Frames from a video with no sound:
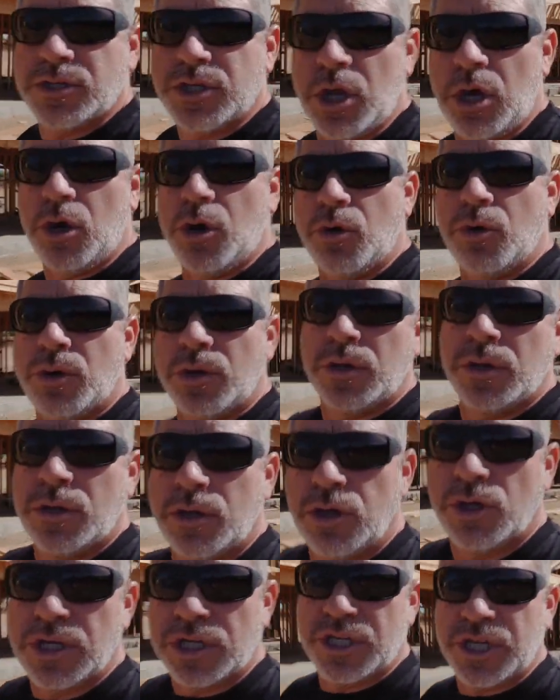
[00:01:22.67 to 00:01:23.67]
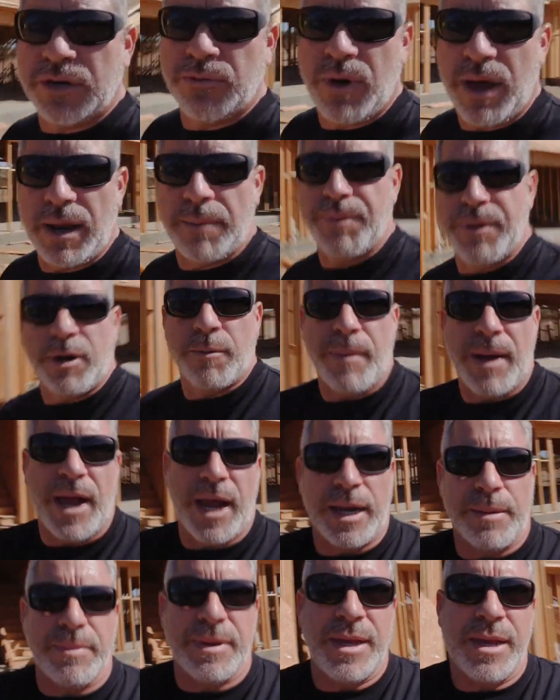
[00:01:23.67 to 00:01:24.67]
So you can see right up here
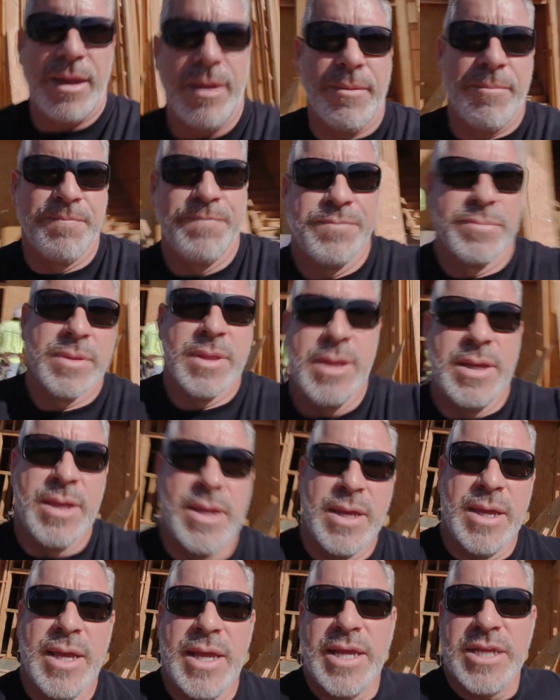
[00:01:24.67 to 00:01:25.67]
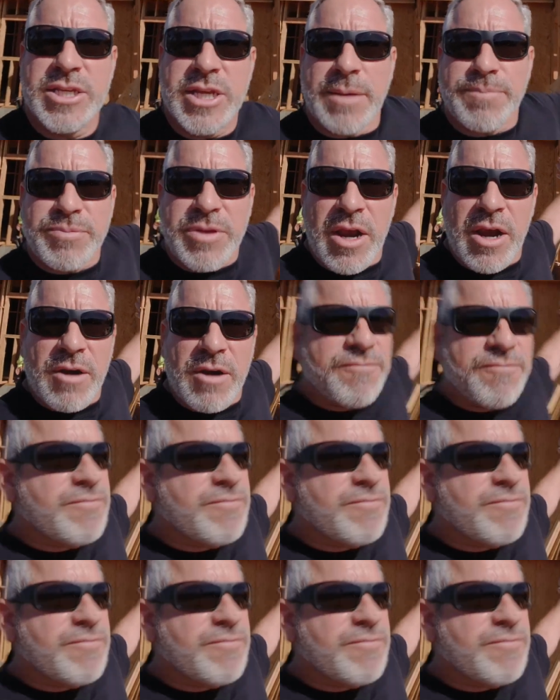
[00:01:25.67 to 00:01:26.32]
behind me, he's up there